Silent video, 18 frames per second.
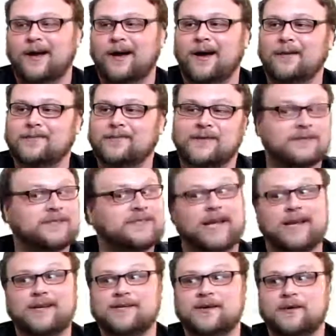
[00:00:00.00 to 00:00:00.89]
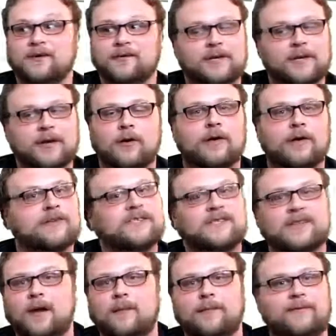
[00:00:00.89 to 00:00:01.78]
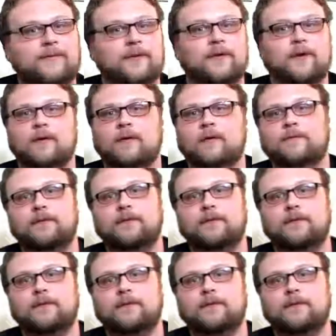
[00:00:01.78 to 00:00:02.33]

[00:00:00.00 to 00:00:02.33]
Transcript: So stay tuned, you know, and sub if you're new.